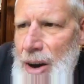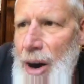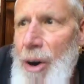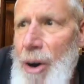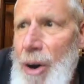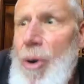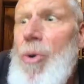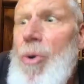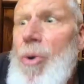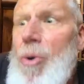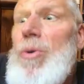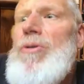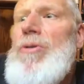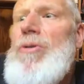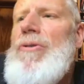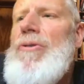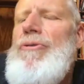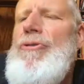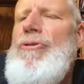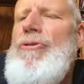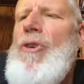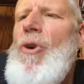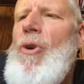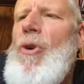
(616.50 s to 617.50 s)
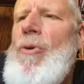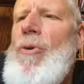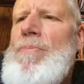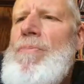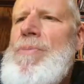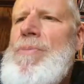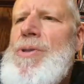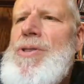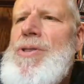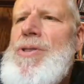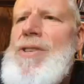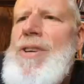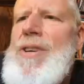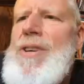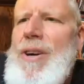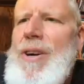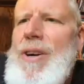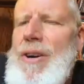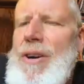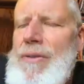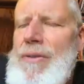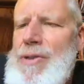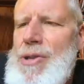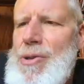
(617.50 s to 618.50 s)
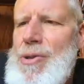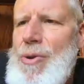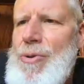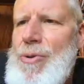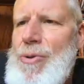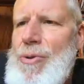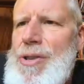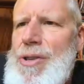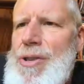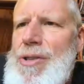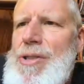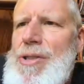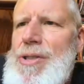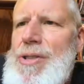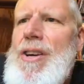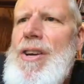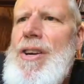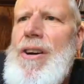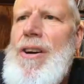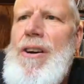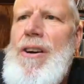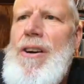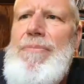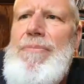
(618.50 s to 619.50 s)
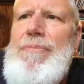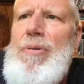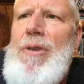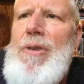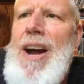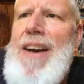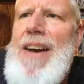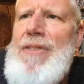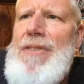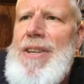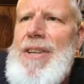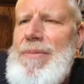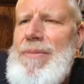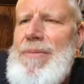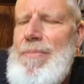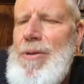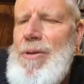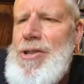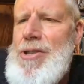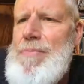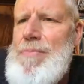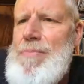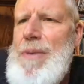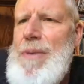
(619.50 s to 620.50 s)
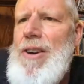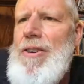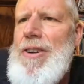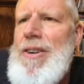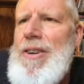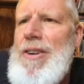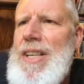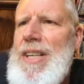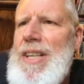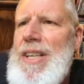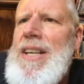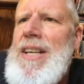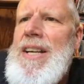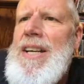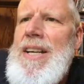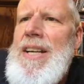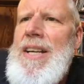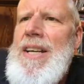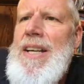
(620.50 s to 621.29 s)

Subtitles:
old forms of sources of private prosperity